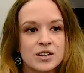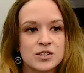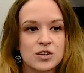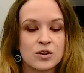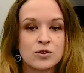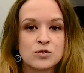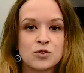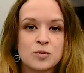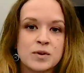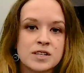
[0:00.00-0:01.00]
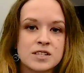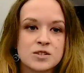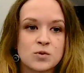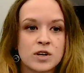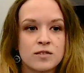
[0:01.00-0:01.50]
So those 4
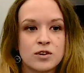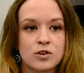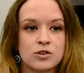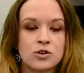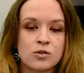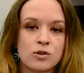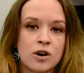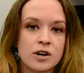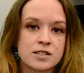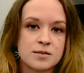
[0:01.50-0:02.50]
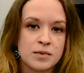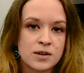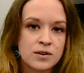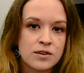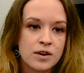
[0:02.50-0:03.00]
pieces will give you your total cost to
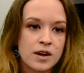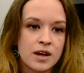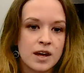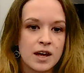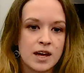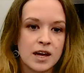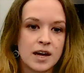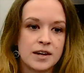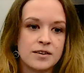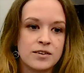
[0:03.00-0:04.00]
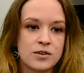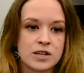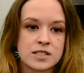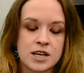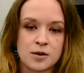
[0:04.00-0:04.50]
build, and you
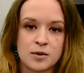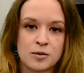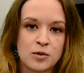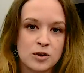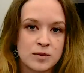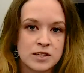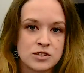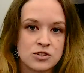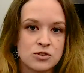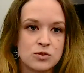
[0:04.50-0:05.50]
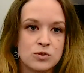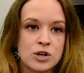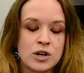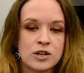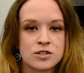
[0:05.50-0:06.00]
can set up an appointment to
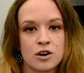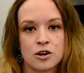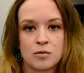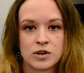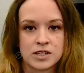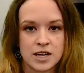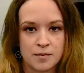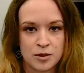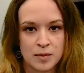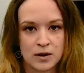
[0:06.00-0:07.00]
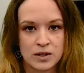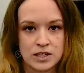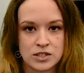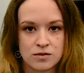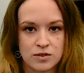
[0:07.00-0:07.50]
talk more in depth about
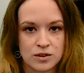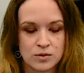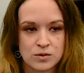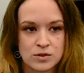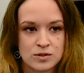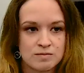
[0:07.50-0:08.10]
each of those.